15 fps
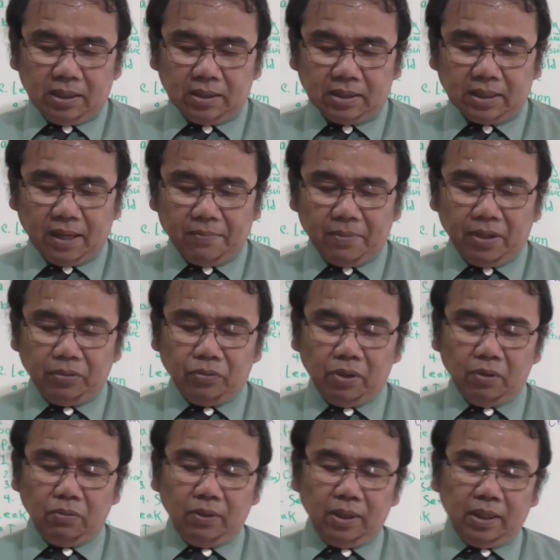Some
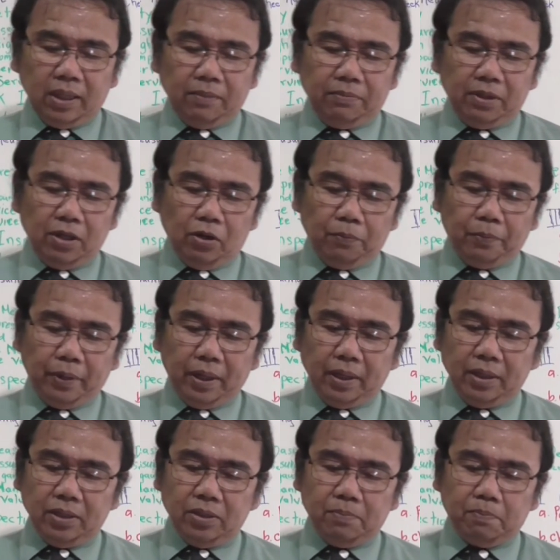manual will give the
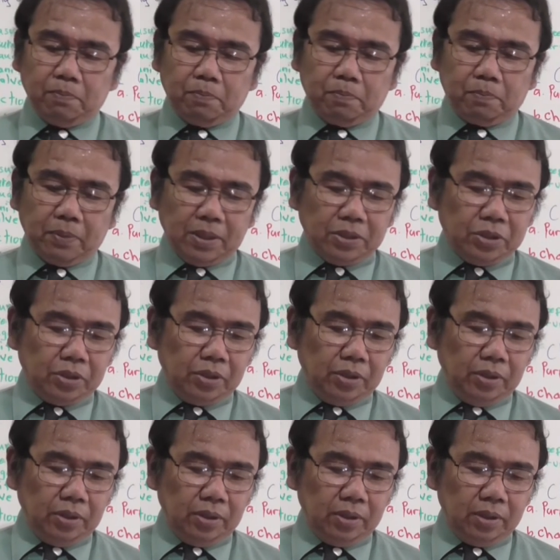operating
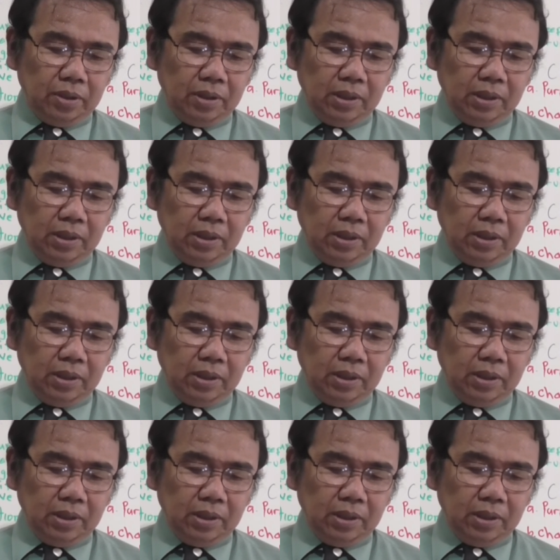pressure